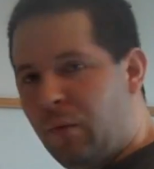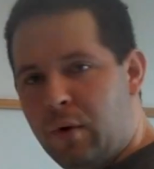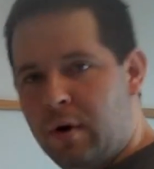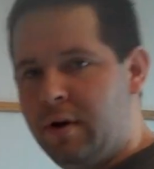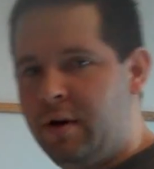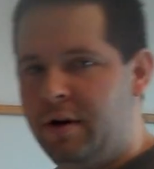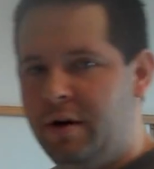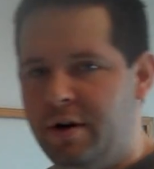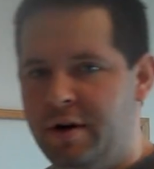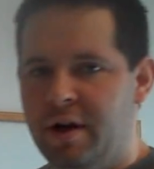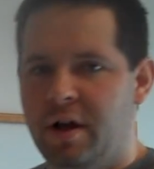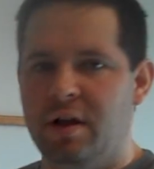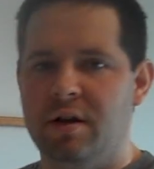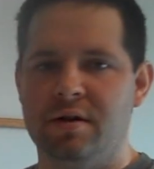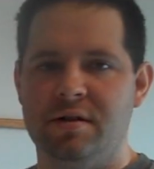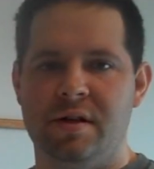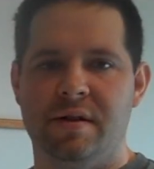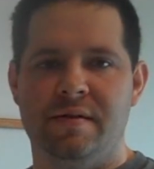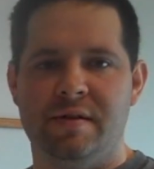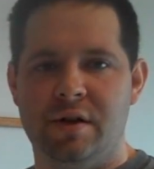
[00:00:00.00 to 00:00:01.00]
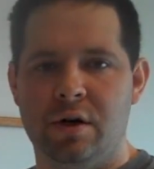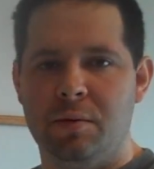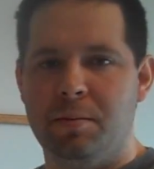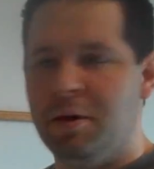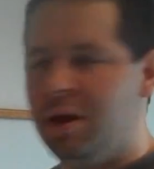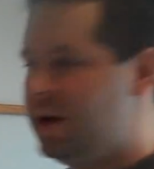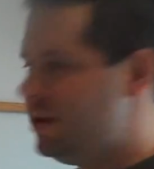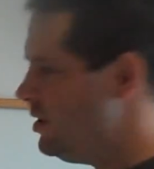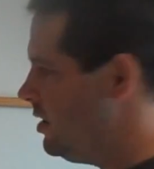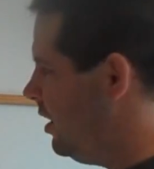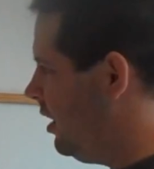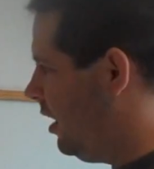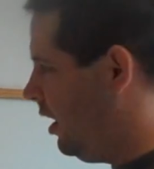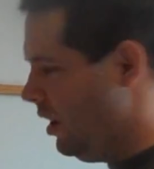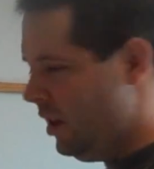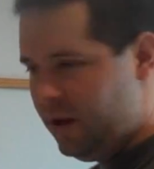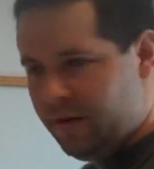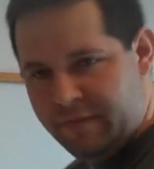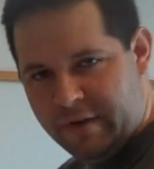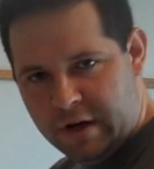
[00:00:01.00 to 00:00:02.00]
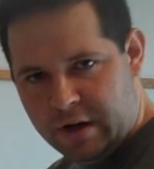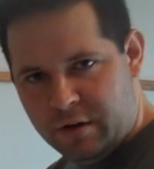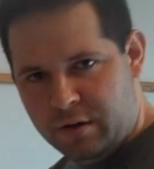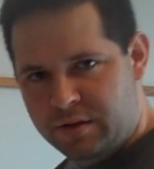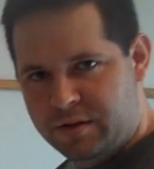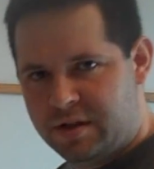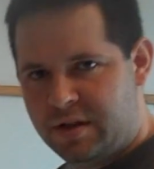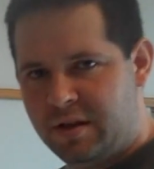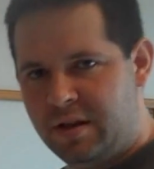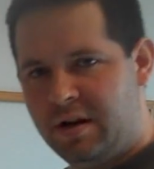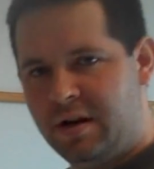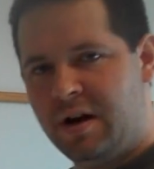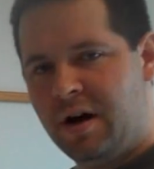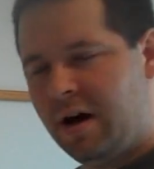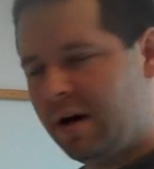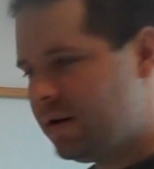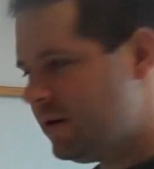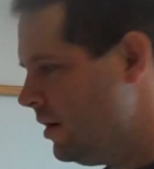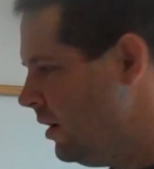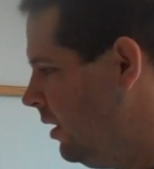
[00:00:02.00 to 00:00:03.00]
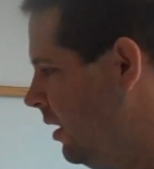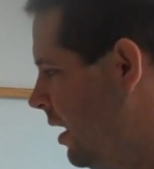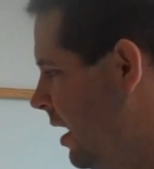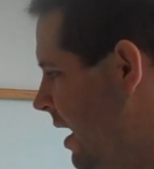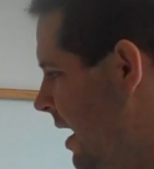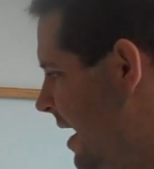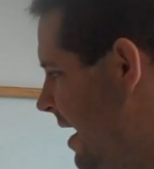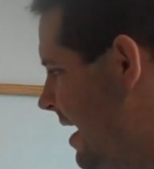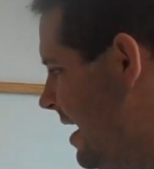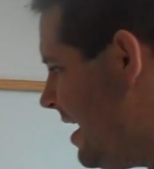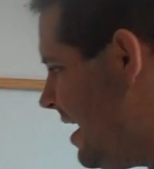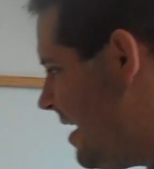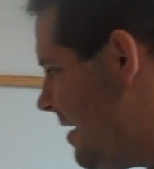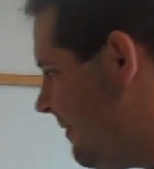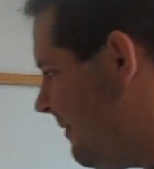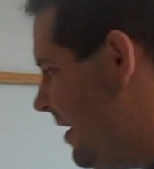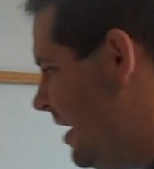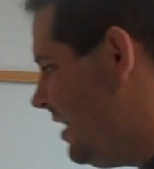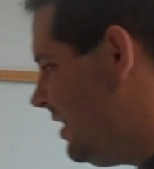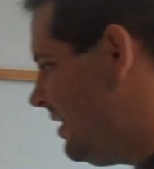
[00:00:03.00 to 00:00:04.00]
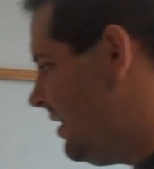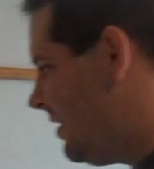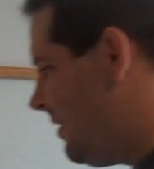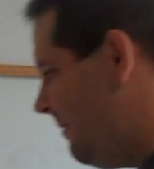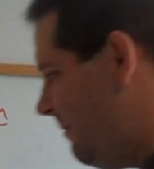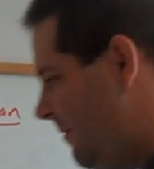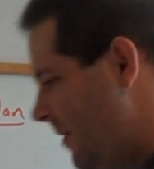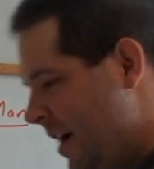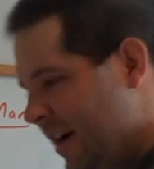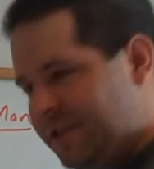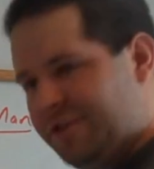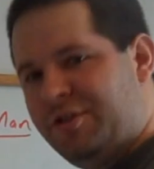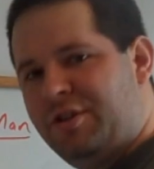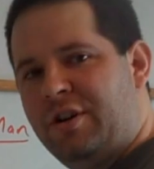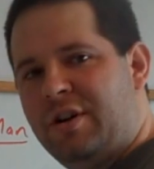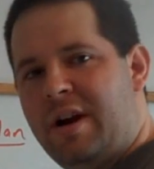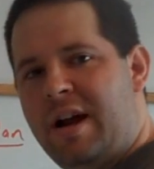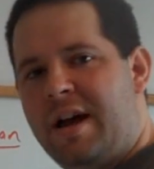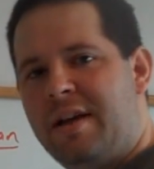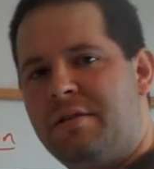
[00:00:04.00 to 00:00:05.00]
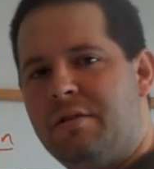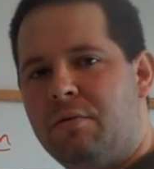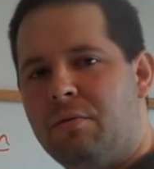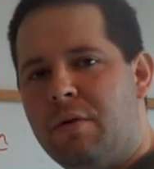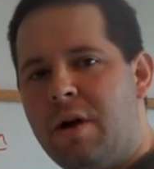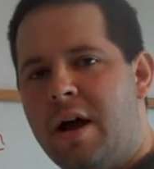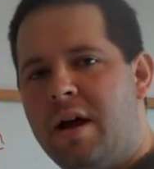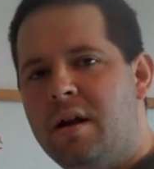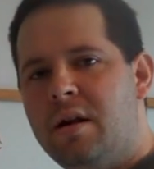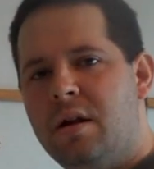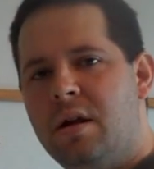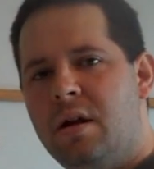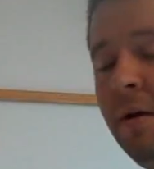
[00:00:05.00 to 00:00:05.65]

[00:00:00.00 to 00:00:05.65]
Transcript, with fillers: $400 of surplus, all of it goes to the doctor. If the confectioner had the right,